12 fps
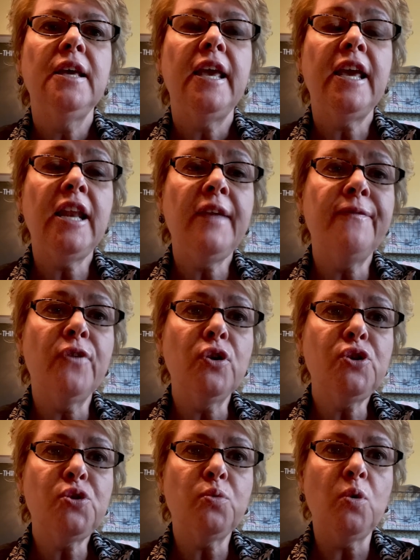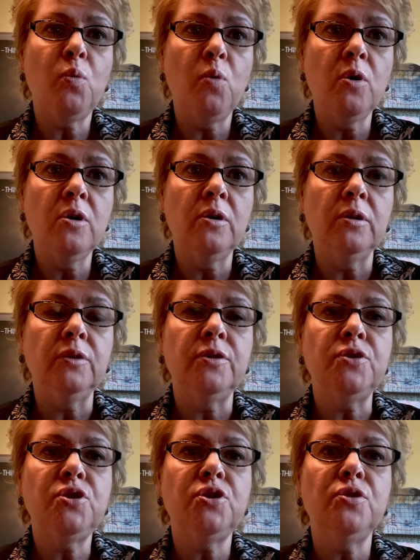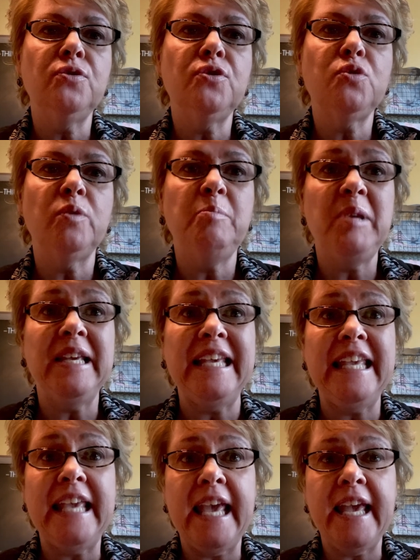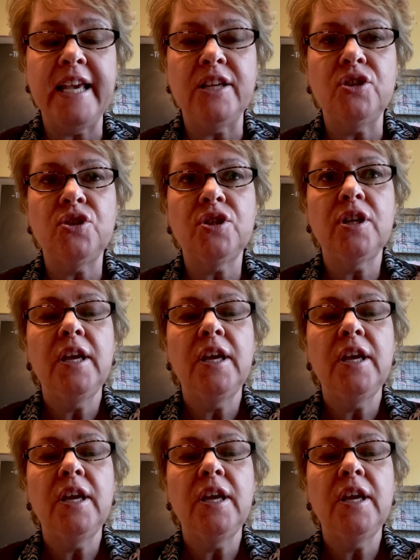in a virtual world, the students would be engaged?